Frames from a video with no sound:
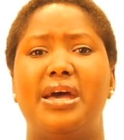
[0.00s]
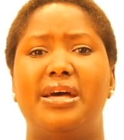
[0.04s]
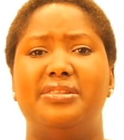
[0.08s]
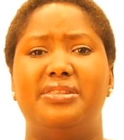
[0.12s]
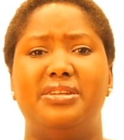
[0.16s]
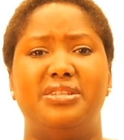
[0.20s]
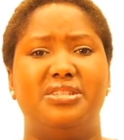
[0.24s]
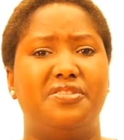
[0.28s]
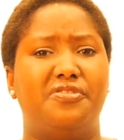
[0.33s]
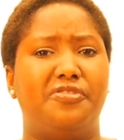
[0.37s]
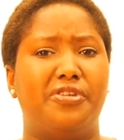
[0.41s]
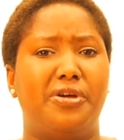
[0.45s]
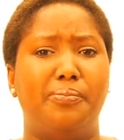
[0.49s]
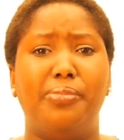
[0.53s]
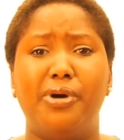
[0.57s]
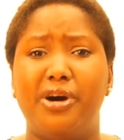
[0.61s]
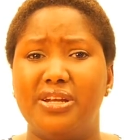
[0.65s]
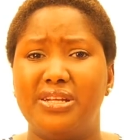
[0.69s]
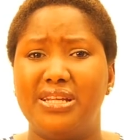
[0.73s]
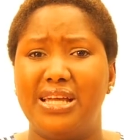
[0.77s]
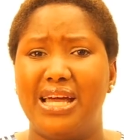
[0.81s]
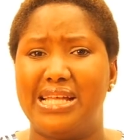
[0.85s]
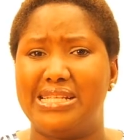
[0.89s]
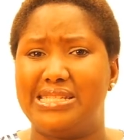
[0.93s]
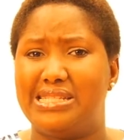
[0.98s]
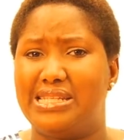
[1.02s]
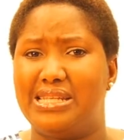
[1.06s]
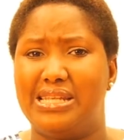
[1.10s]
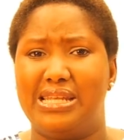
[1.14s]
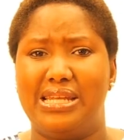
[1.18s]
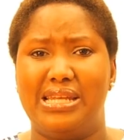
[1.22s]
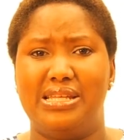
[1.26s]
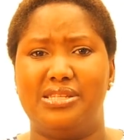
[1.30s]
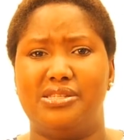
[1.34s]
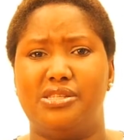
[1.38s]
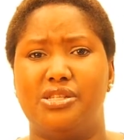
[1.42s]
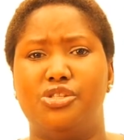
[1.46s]
the different podcasts that I
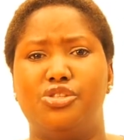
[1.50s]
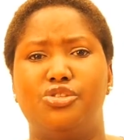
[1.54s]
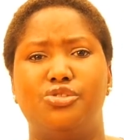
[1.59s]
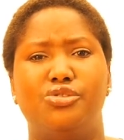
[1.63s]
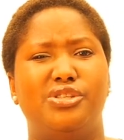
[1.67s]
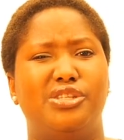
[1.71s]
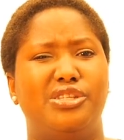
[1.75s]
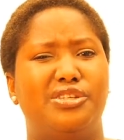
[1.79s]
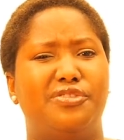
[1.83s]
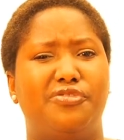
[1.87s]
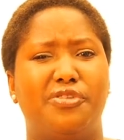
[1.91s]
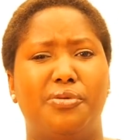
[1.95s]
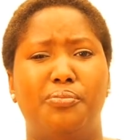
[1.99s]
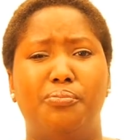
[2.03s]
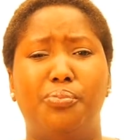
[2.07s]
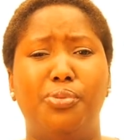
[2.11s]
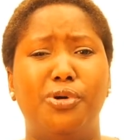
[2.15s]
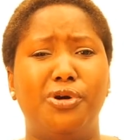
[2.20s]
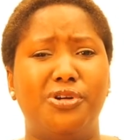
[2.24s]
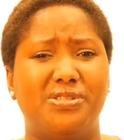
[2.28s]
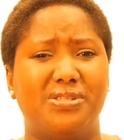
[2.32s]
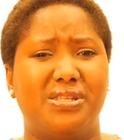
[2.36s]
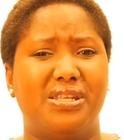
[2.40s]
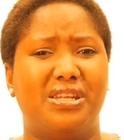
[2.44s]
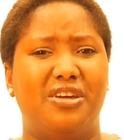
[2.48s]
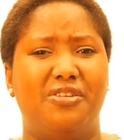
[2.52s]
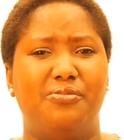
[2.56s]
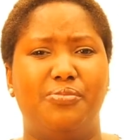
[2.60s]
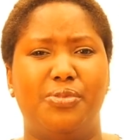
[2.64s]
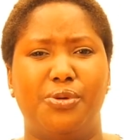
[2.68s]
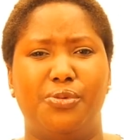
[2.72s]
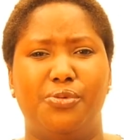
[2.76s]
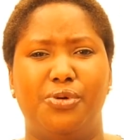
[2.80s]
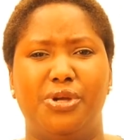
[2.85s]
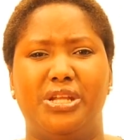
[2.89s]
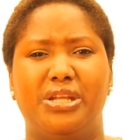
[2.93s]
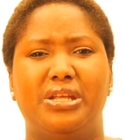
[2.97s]
listen to, the different books that I've
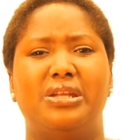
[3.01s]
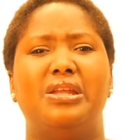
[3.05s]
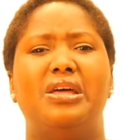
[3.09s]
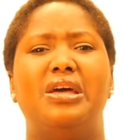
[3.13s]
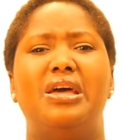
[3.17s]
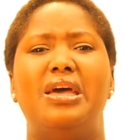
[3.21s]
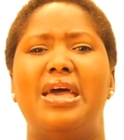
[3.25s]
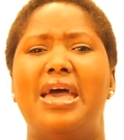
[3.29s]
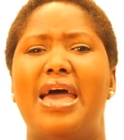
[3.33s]
been reading,